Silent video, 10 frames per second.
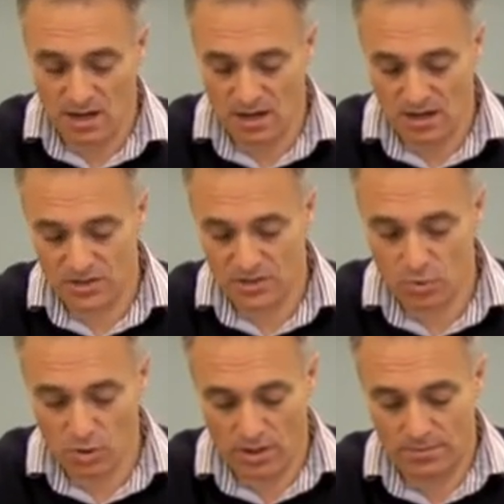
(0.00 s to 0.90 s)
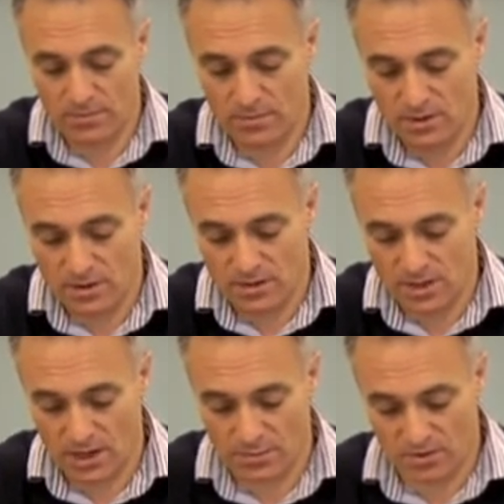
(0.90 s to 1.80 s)
a smaller
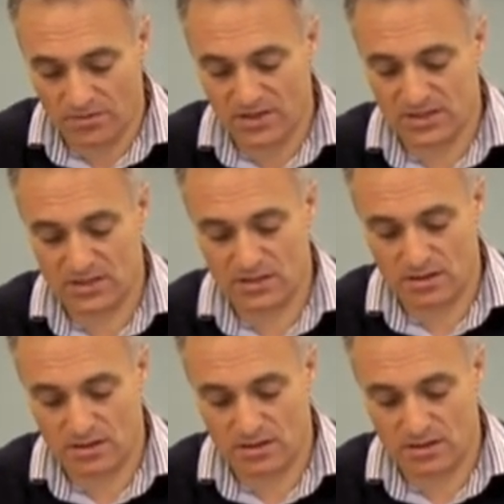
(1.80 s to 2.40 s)
type of this